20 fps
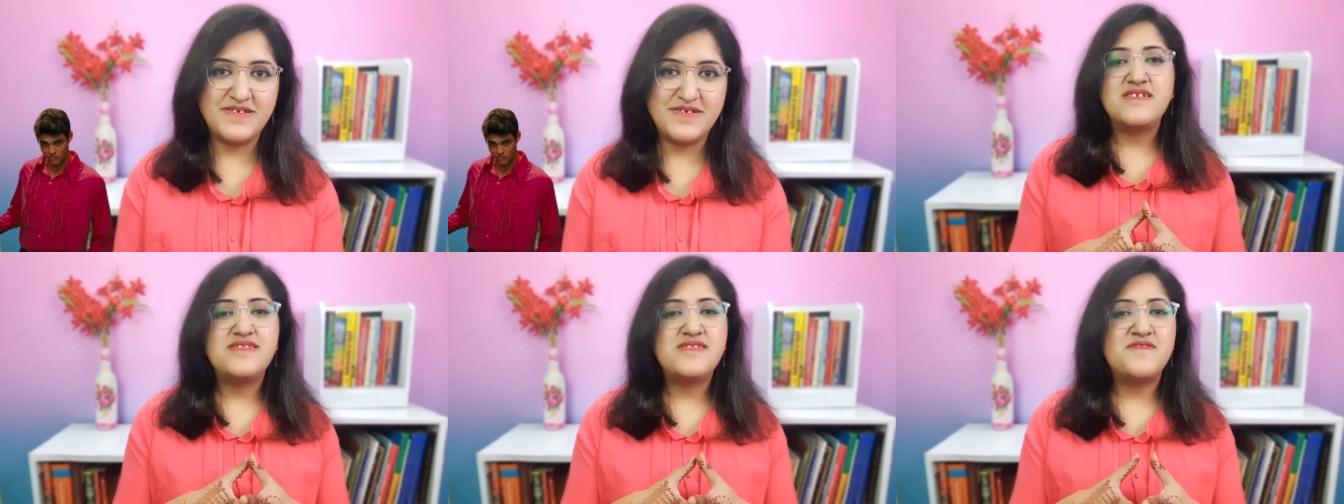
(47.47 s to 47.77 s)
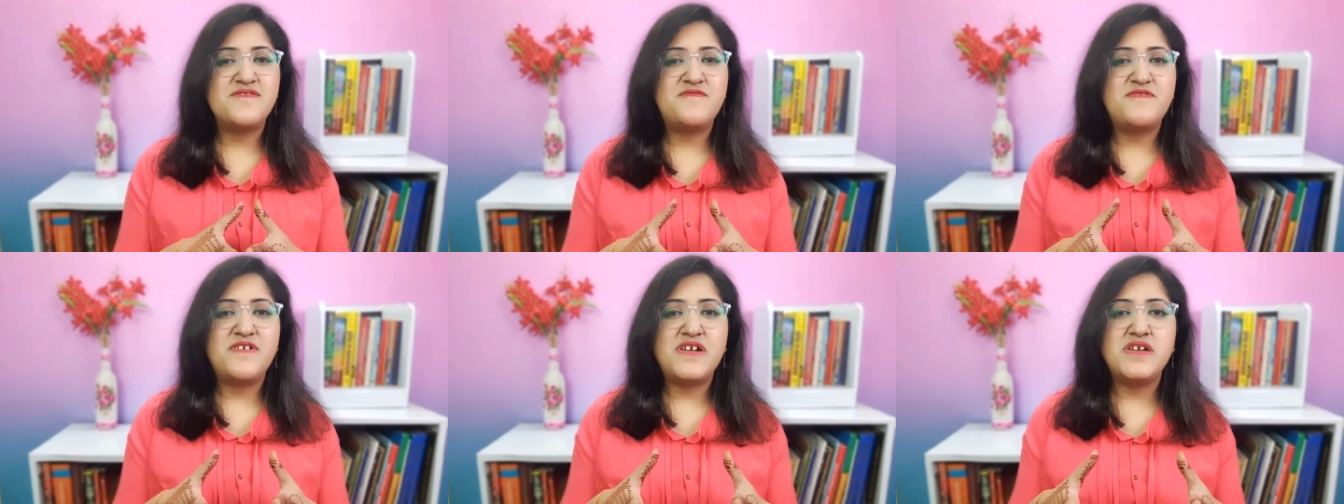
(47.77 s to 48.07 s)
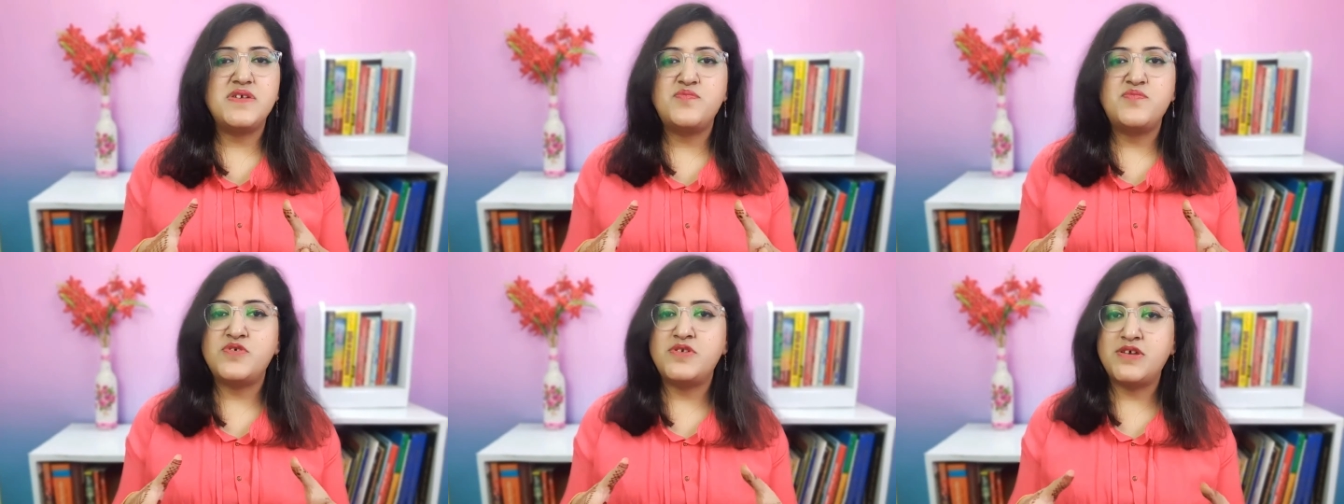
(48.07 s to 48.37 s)
It's a
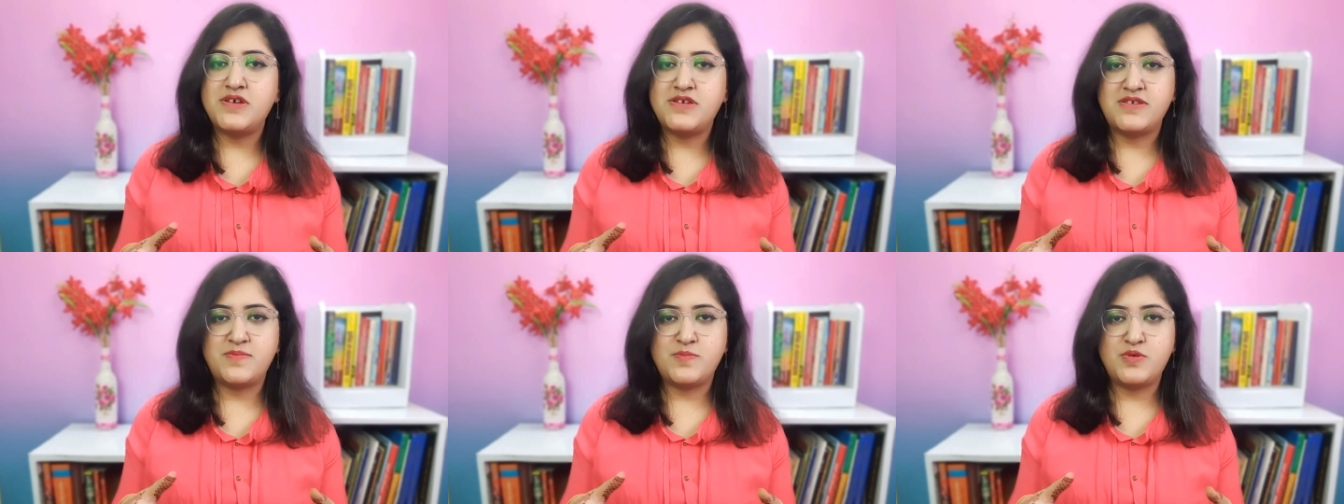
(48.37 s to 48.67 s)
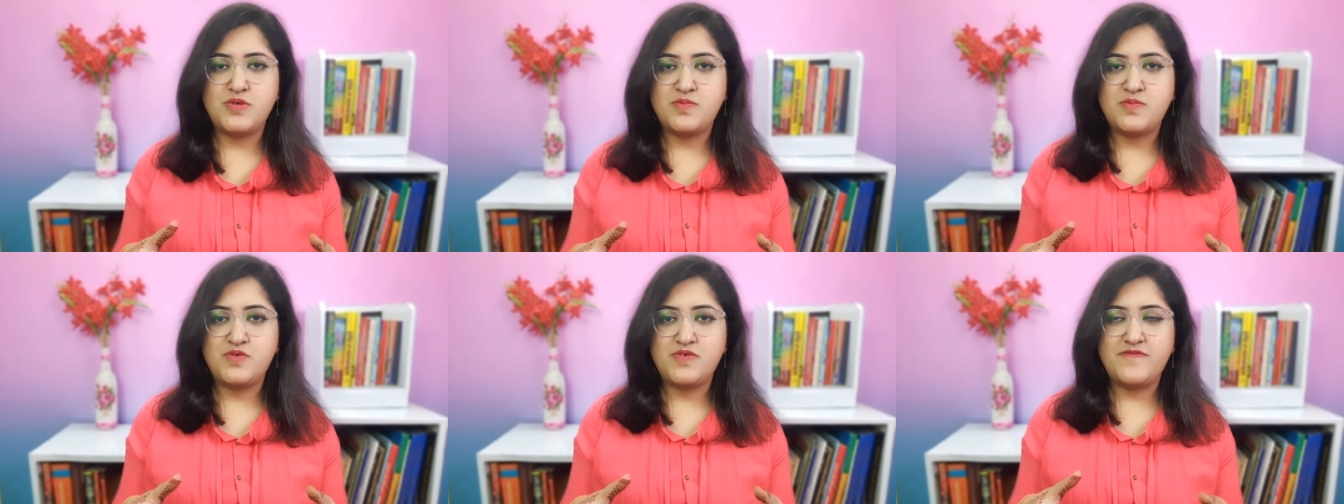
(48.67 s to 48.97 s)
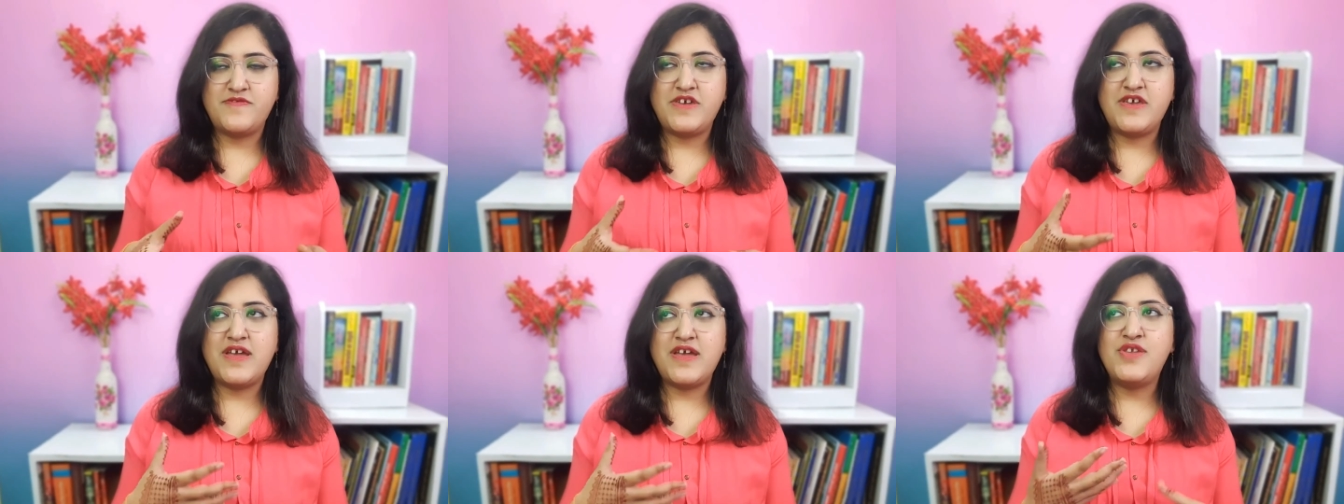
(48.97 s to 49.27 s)
very predictable
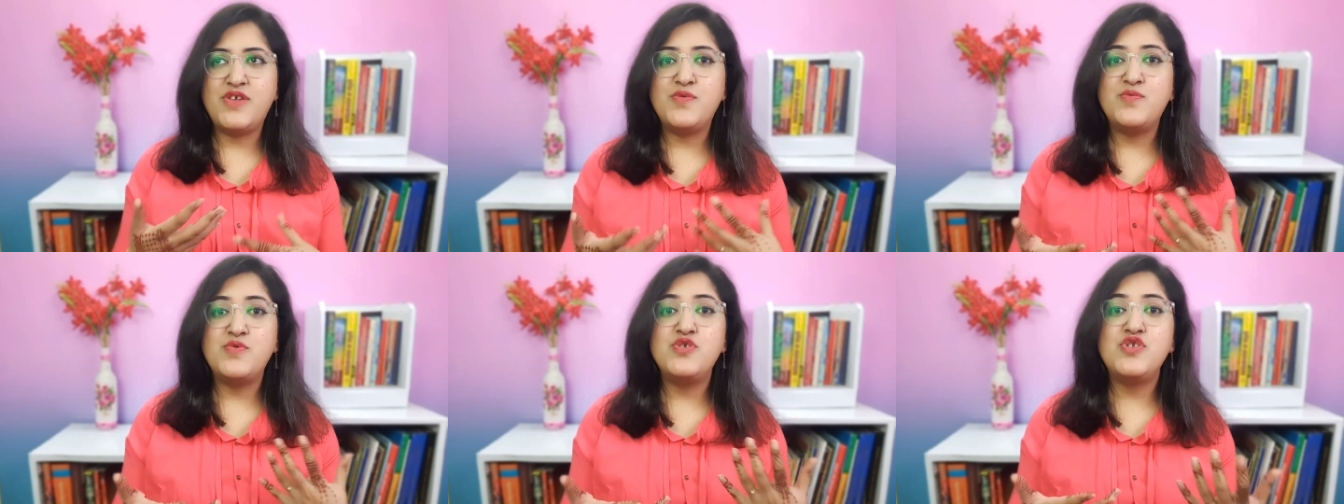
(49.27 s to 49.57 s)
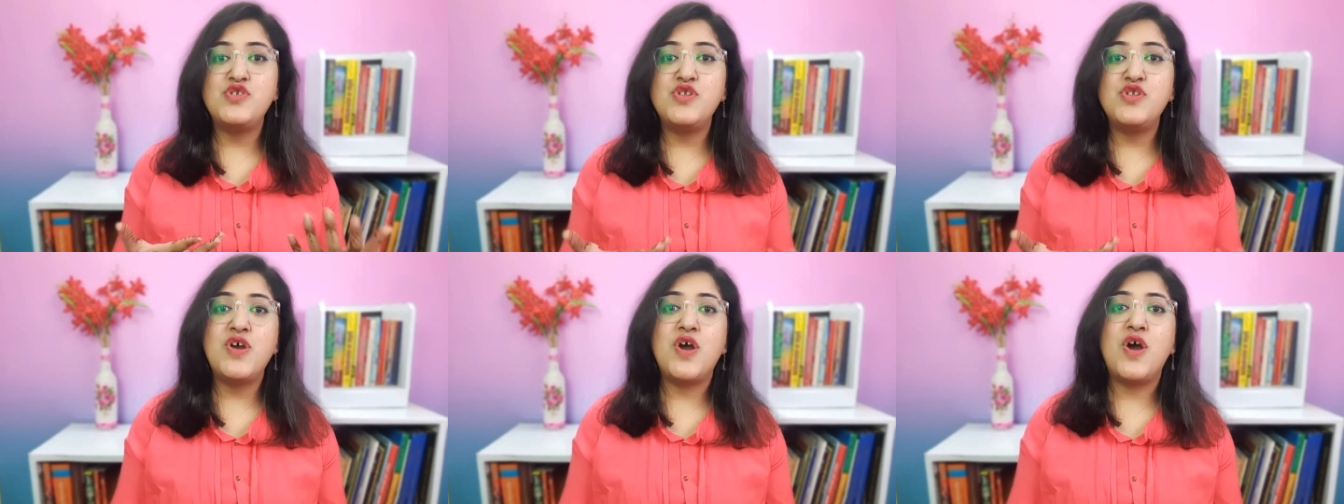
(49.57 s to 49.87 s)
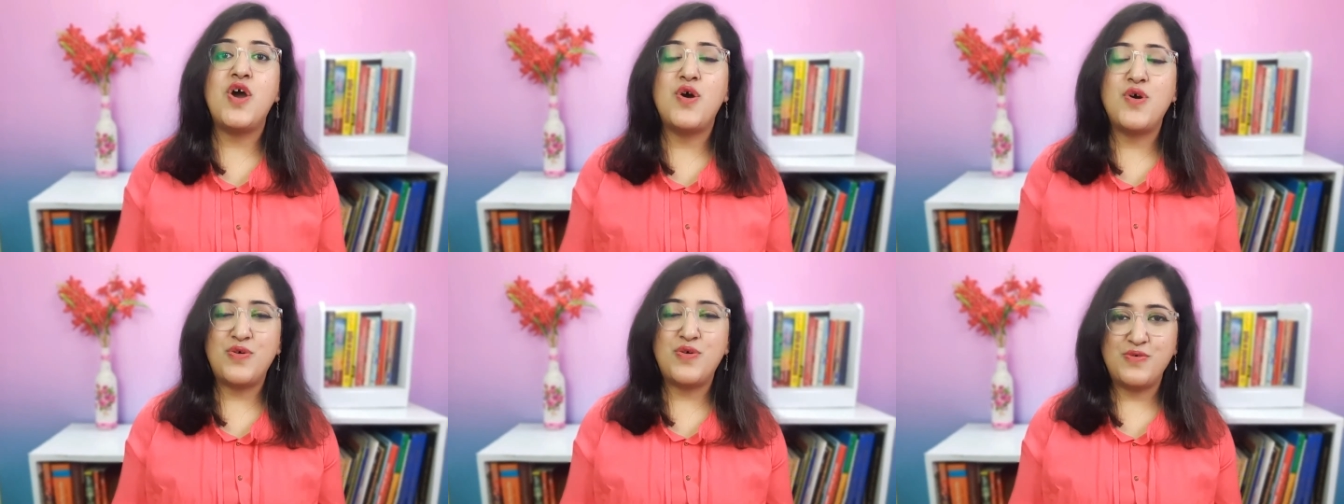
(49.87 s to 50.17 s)
movie and you would
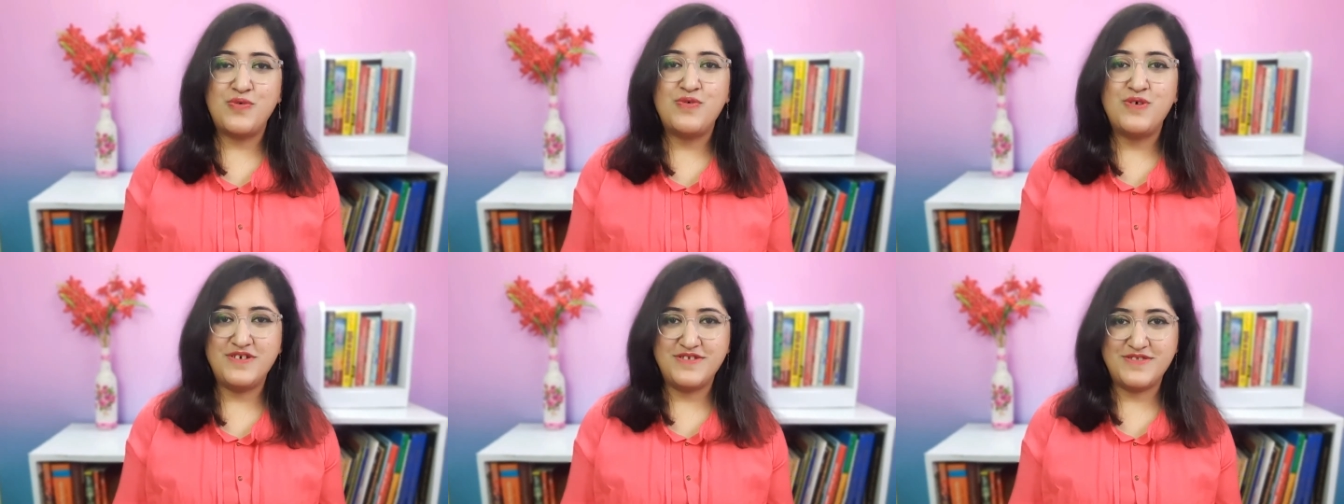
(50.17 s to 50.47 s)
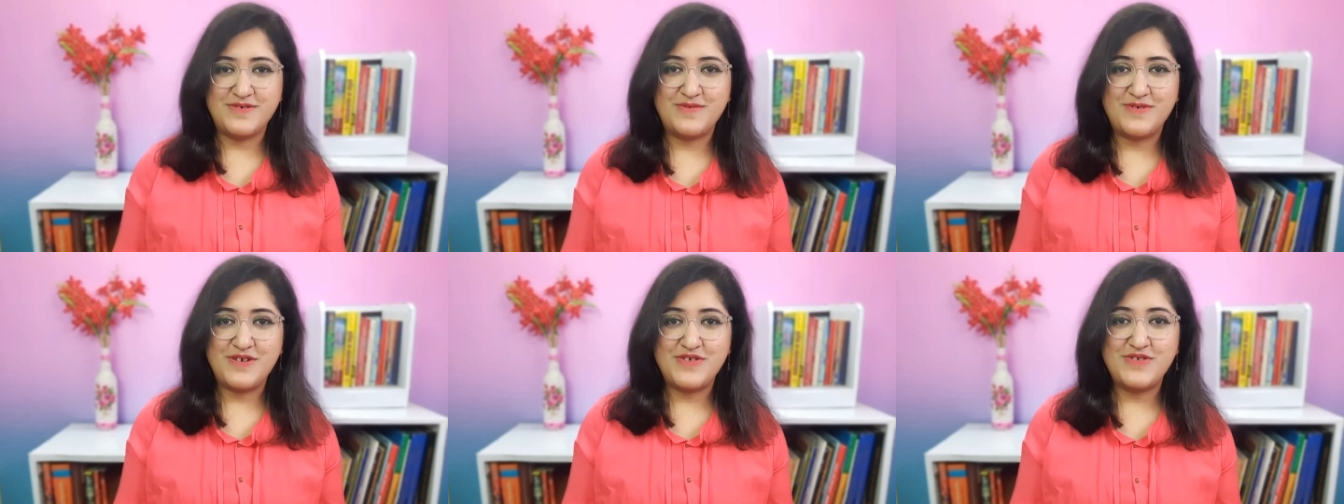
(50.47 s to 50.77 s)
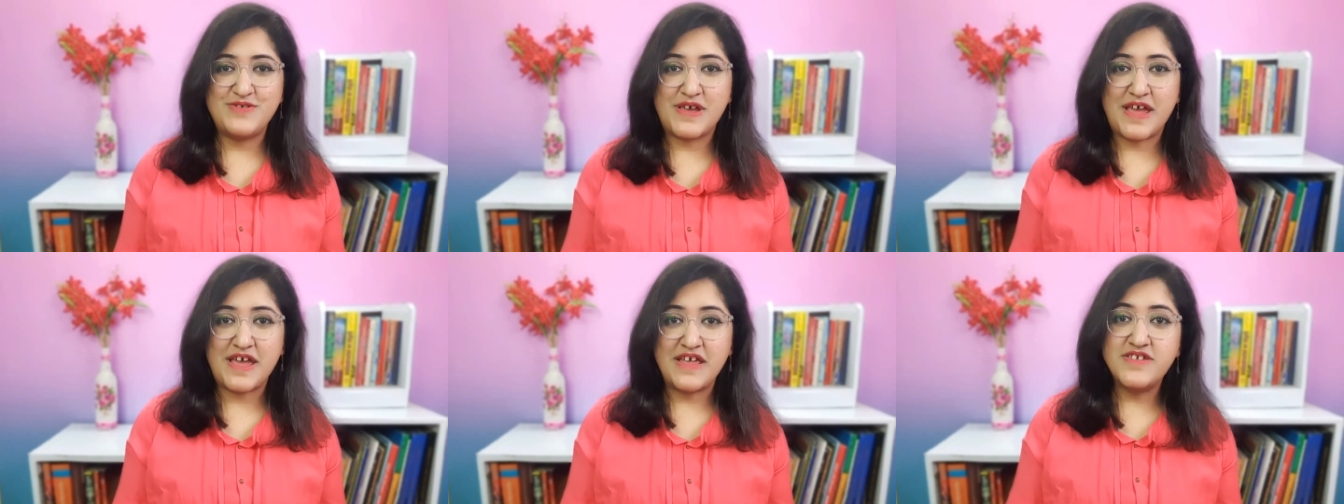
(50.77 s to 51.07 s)
know who he's going
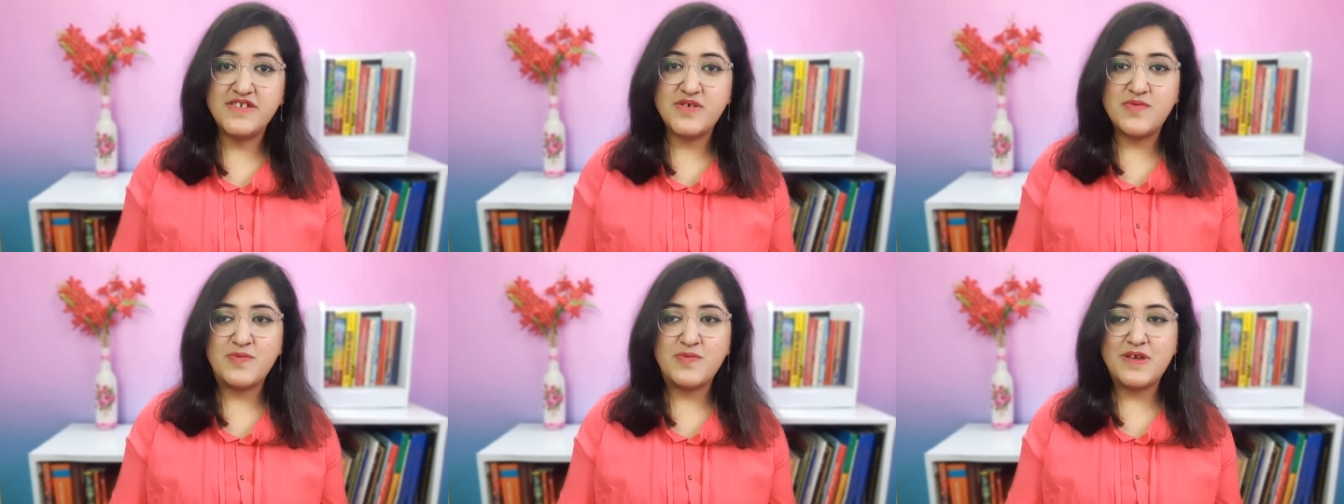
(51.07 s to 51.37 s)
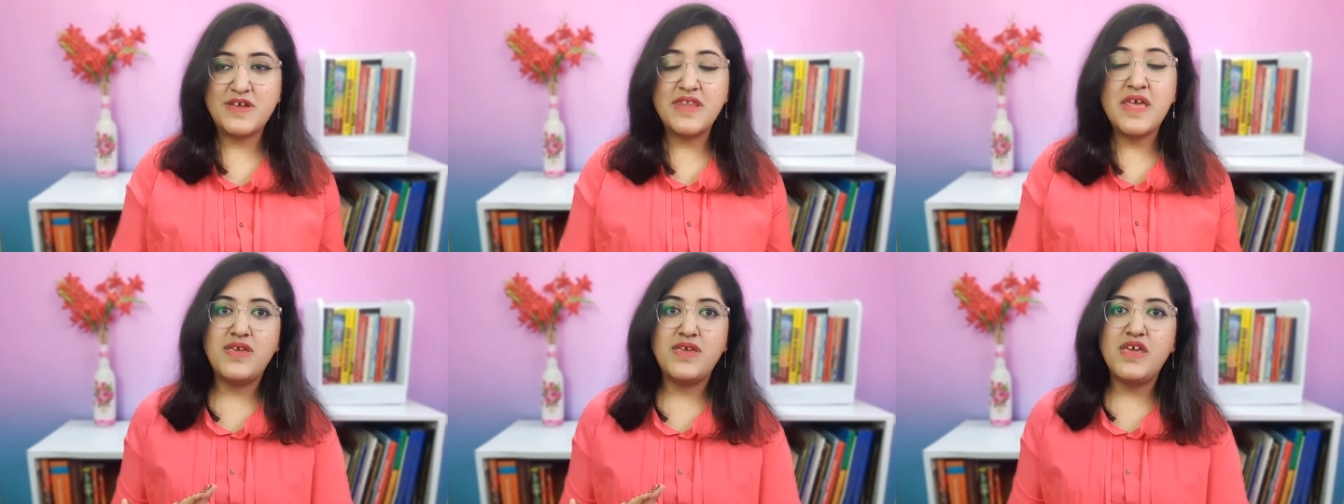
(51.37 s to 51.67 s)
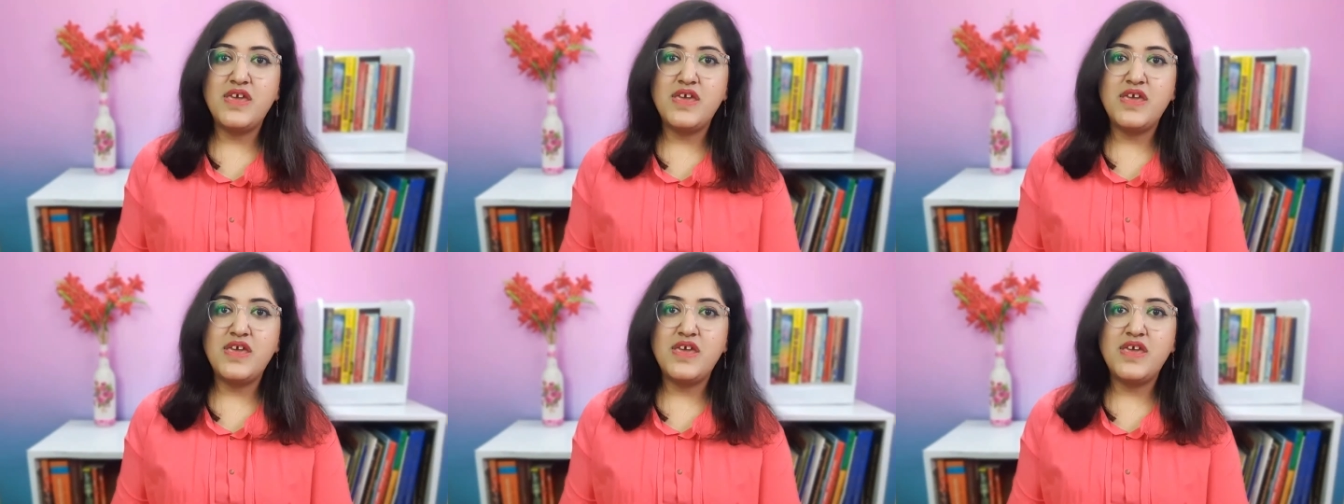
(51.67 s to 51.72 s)
to end up with.